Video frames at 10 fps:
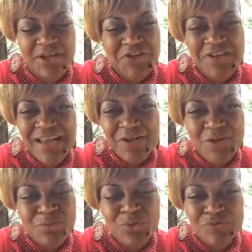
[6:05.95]
you're not
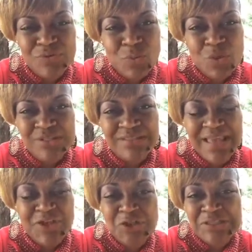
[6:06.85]
going to move towards
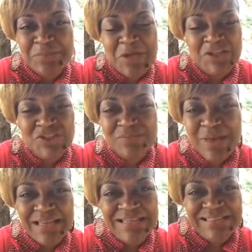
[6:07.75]
that. Your subconscious
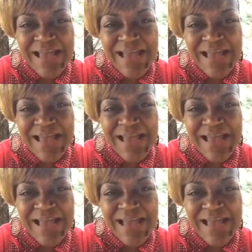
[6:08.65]
mind is